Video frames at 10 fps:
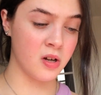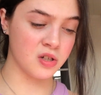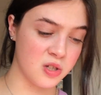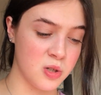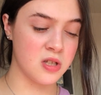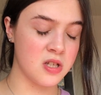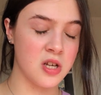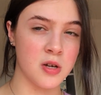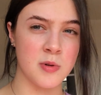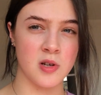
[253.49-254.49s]
Tutor to
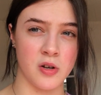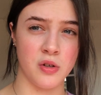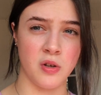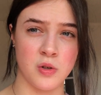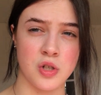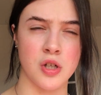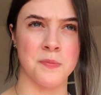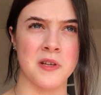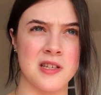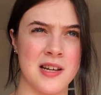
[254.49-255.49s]
You is on YouTube.
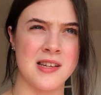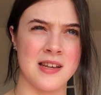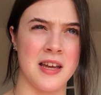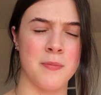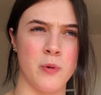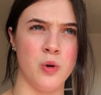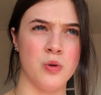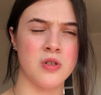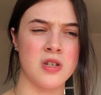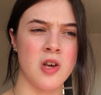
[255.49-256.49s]
There's like Psych
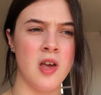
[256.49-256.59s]
Boost.